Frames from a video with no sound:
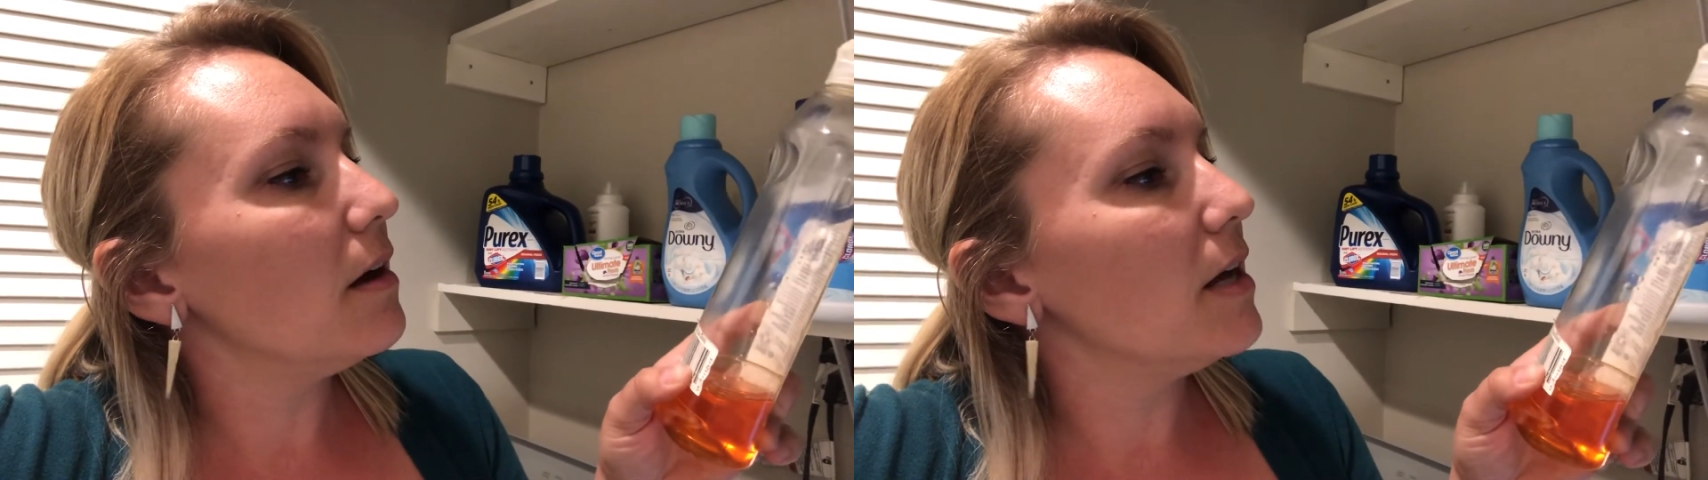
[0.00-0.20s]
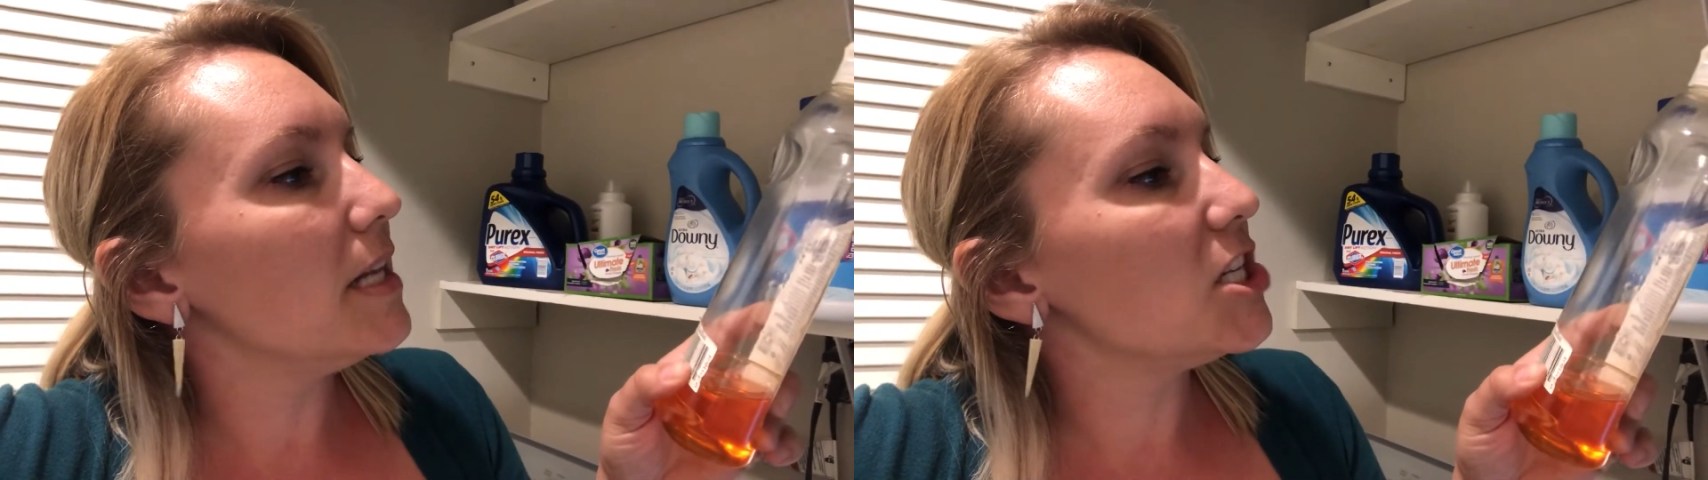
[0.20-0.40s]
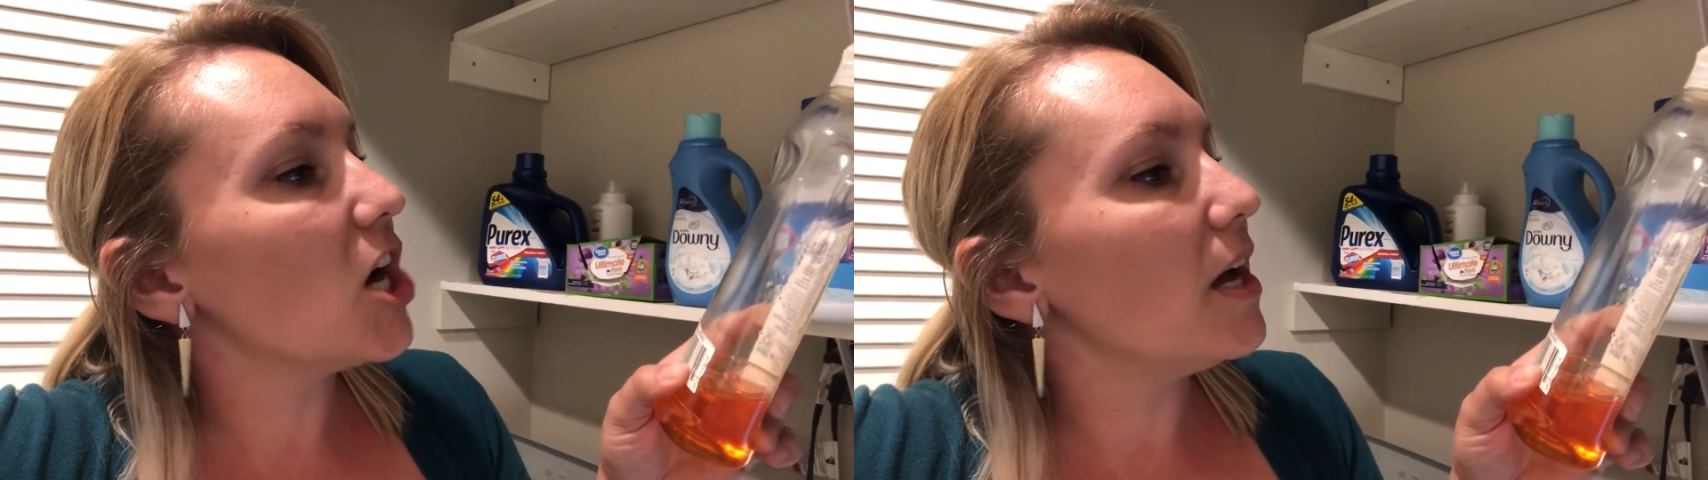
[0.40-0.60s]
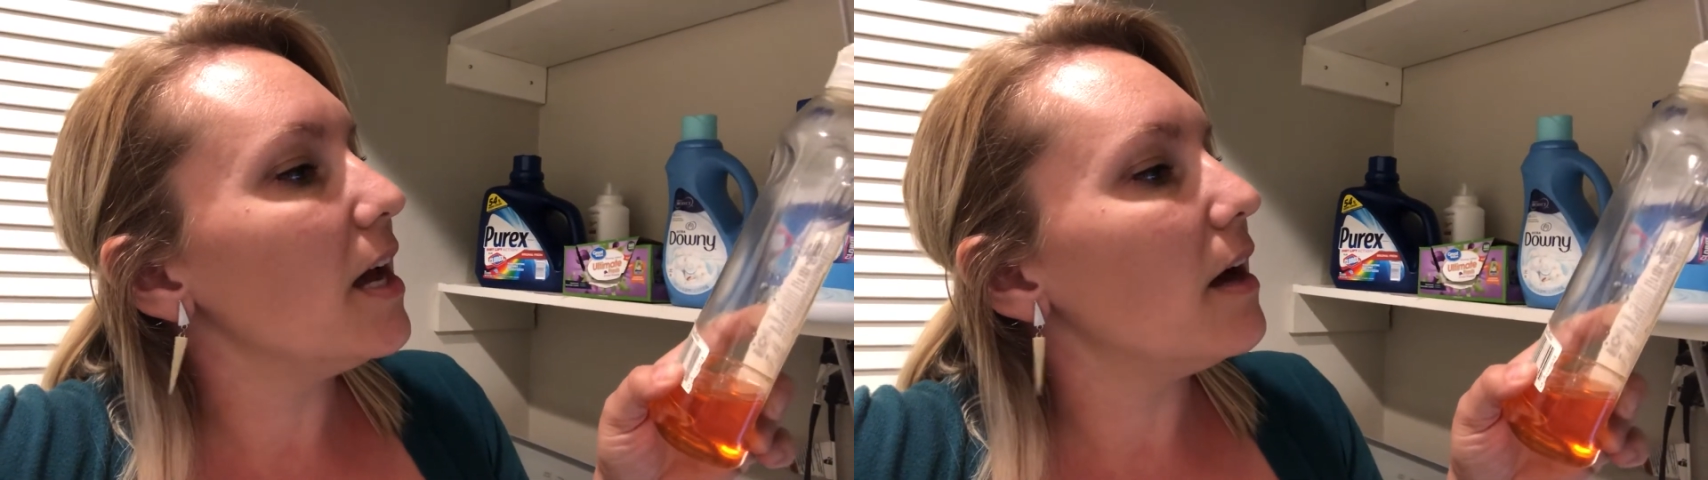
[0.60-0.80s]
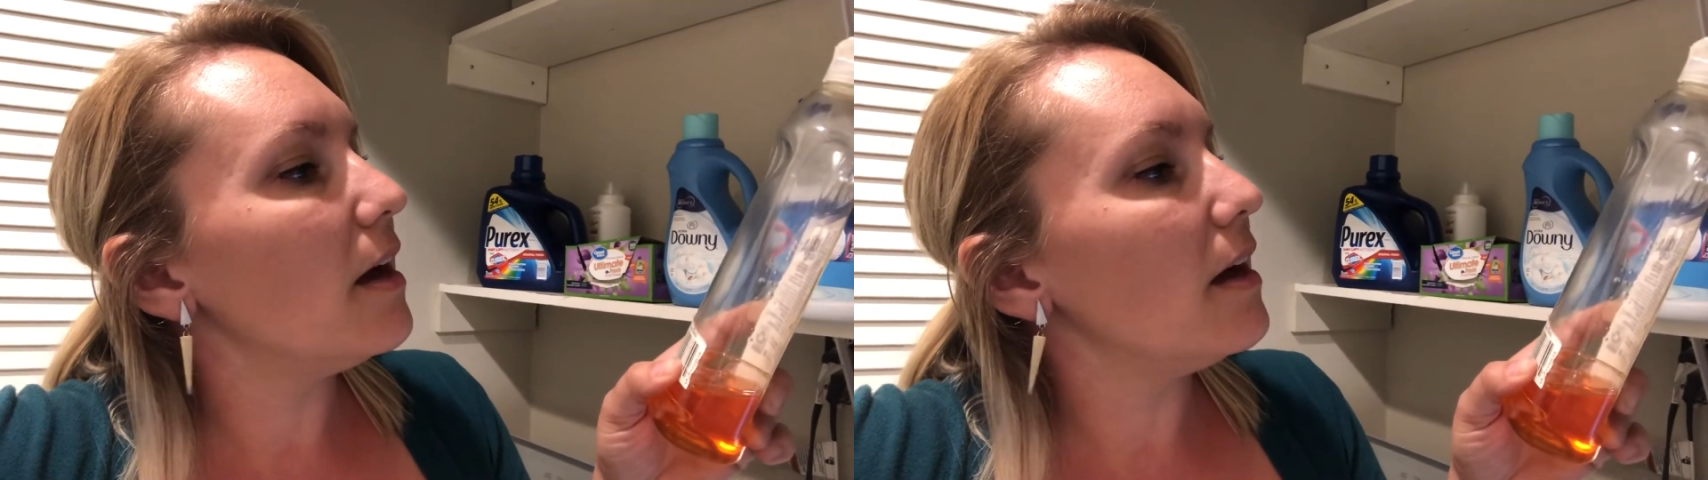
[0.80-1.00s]

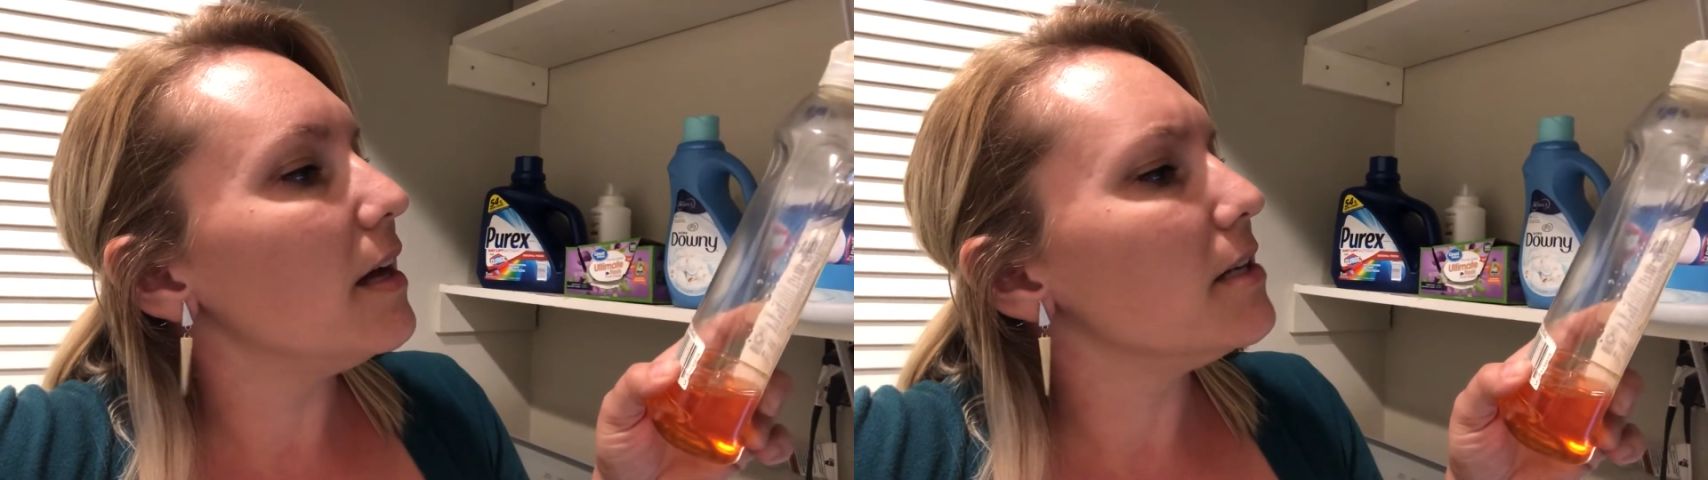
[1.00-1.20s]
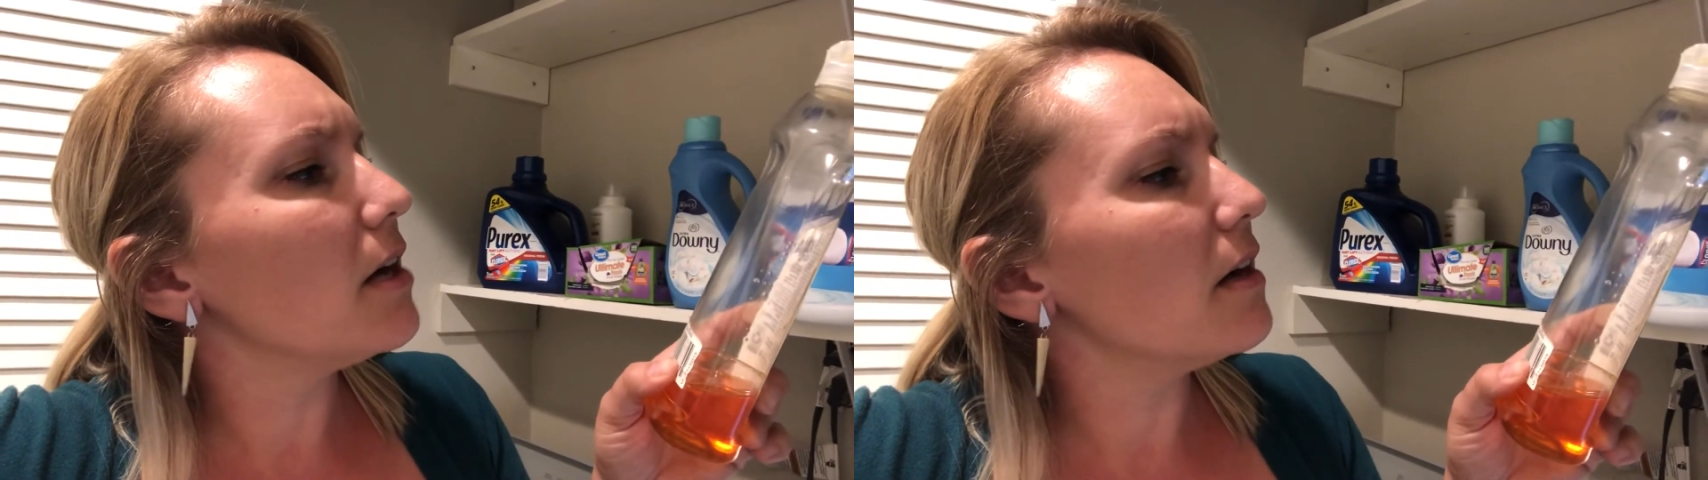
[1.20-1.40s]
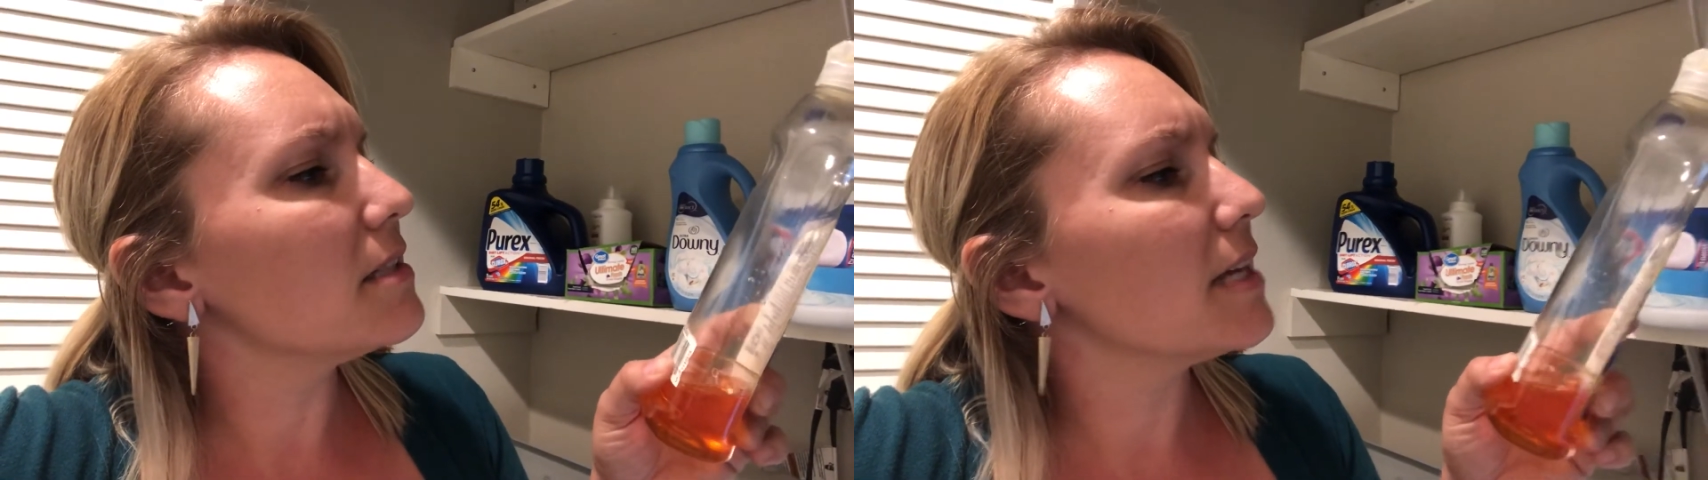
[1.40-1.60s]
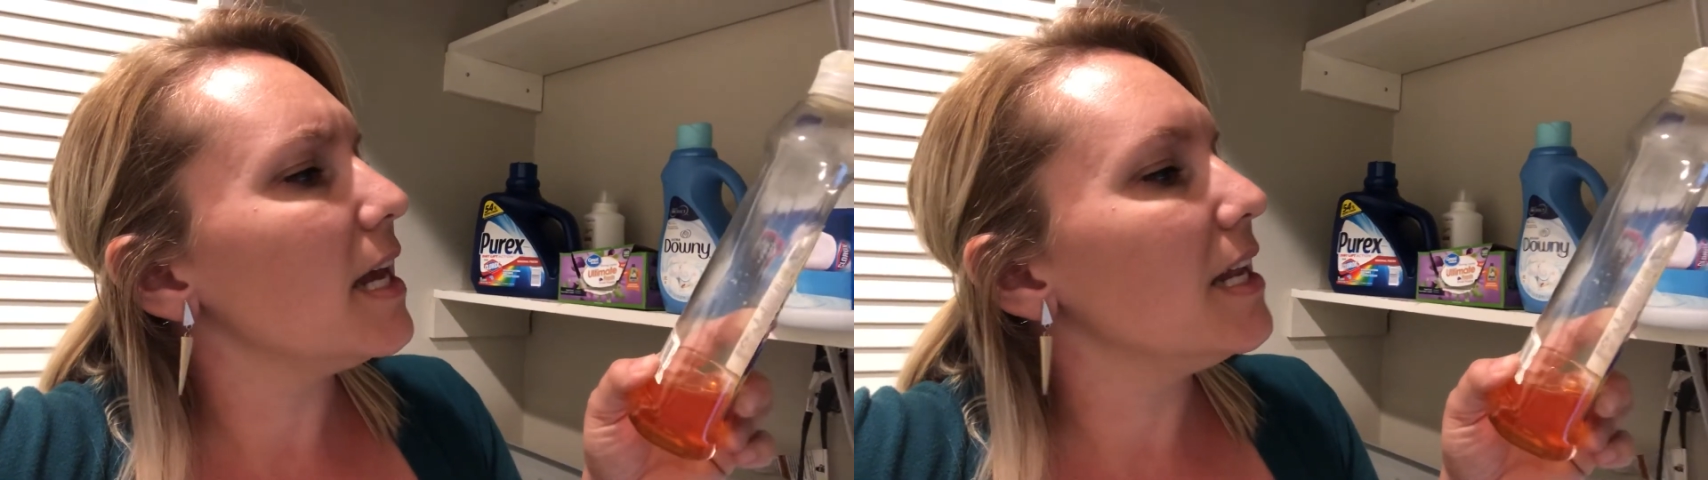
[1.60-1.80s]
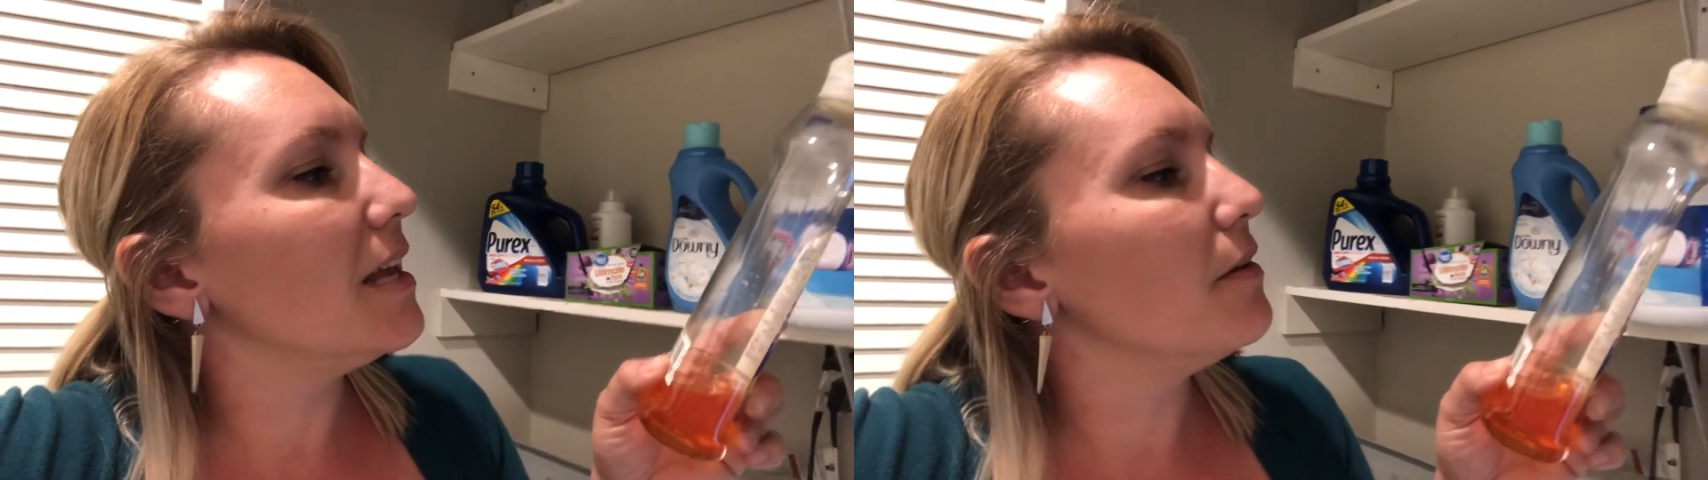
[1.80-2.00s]

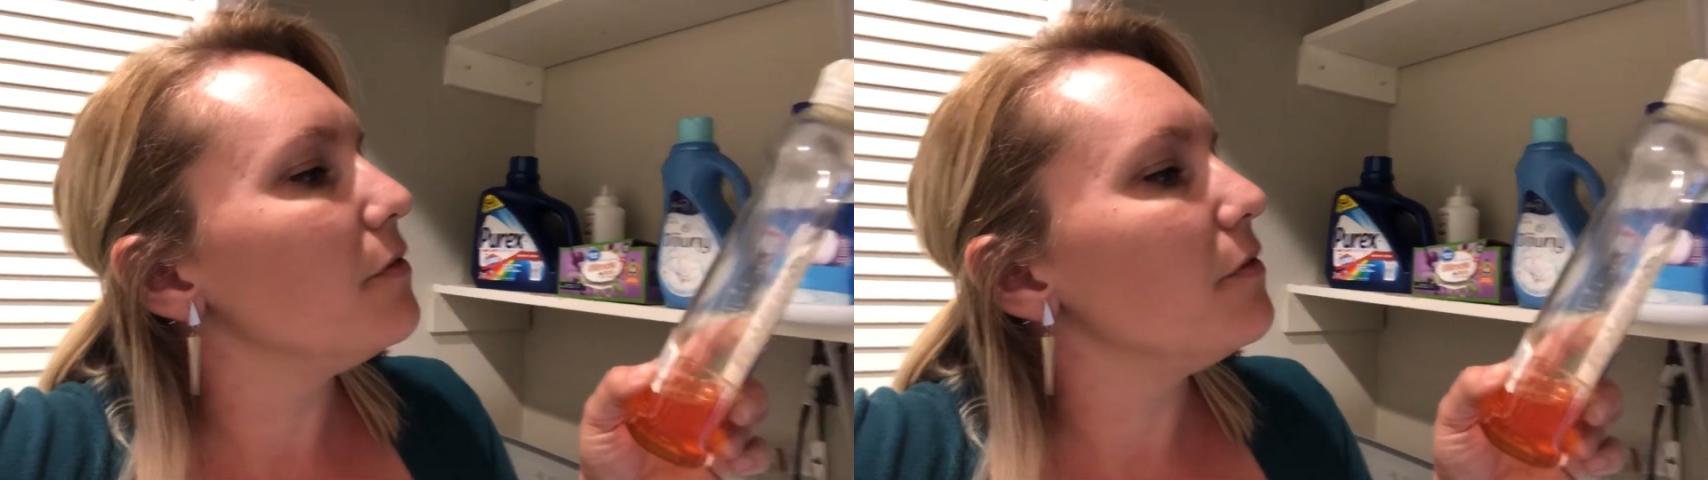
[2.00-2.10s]
intoxicating